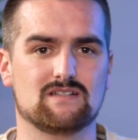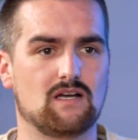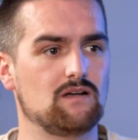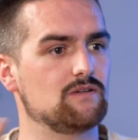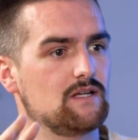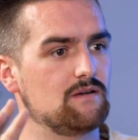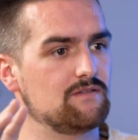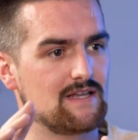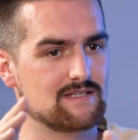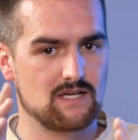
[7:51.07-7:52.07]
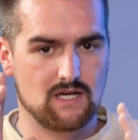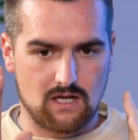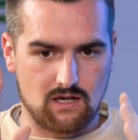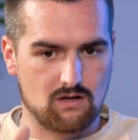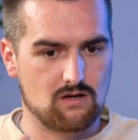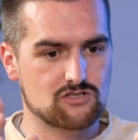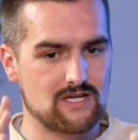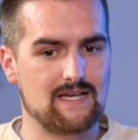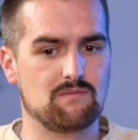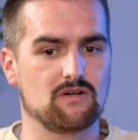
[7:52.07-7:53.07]
No, if there's a large
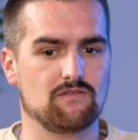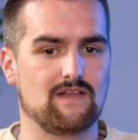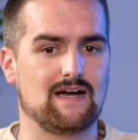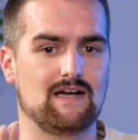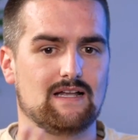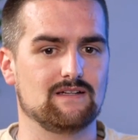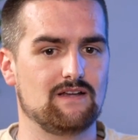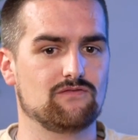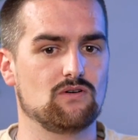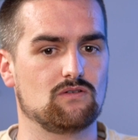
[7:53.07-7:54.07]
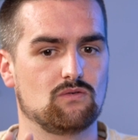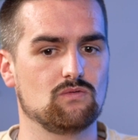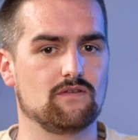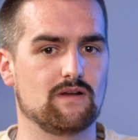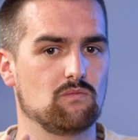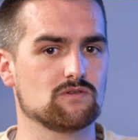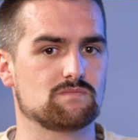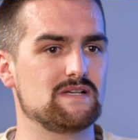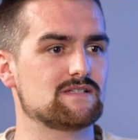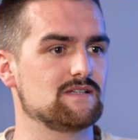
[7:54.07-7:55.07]
element of that, and if not all of it was
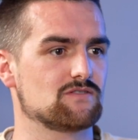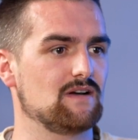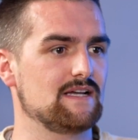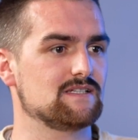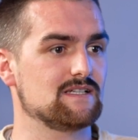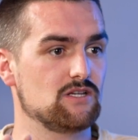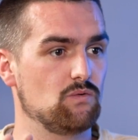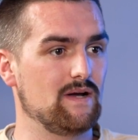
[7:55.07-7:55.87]
business related, that you